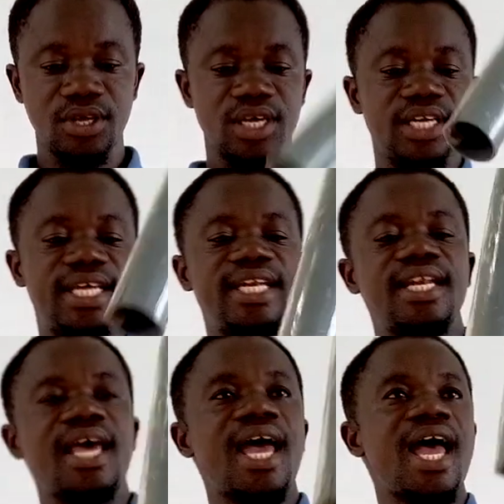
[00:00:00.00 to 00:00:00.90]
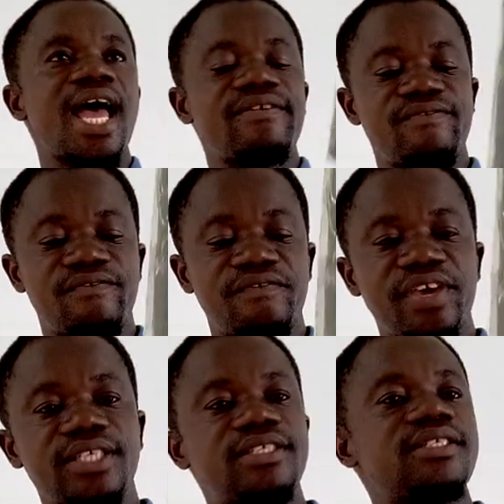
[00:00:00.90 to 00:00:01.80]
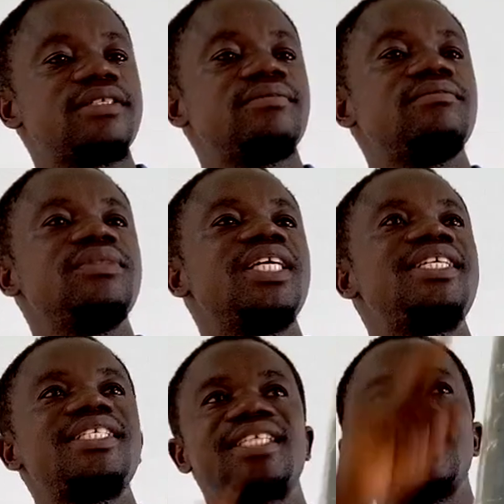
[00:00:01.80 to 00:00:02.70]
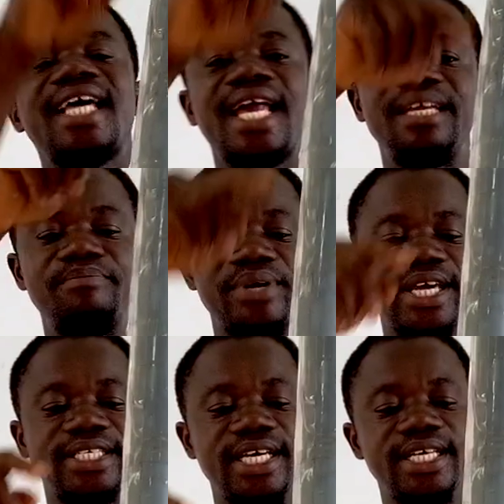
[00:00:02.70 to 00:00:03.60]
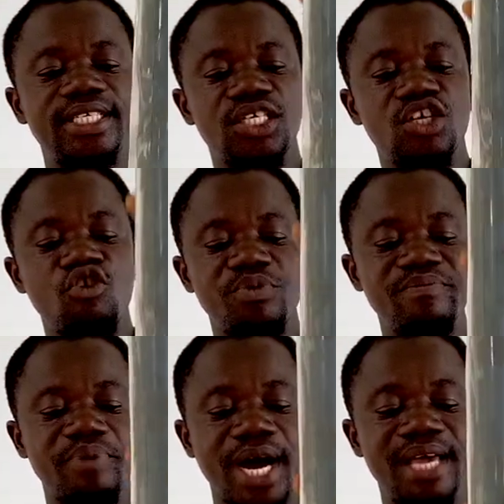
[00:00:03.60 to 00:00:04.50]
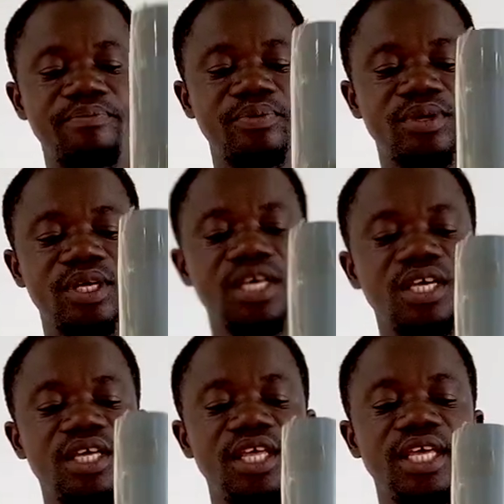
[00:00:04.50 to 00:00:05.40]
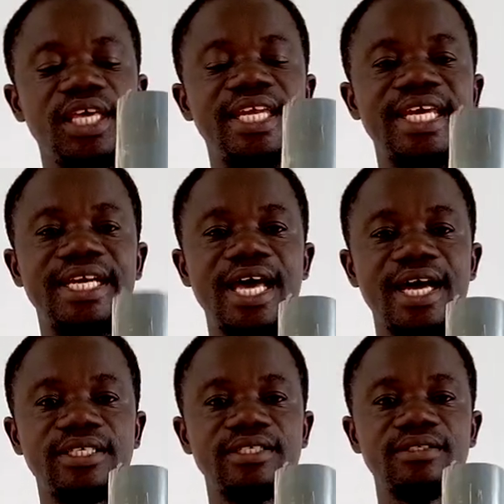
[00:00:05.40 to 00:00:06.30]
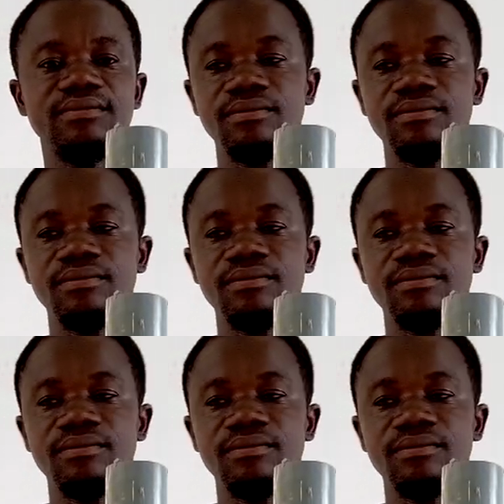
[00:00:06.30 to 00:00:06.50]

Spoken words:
Then I fix this calibrated open pipe in the glass.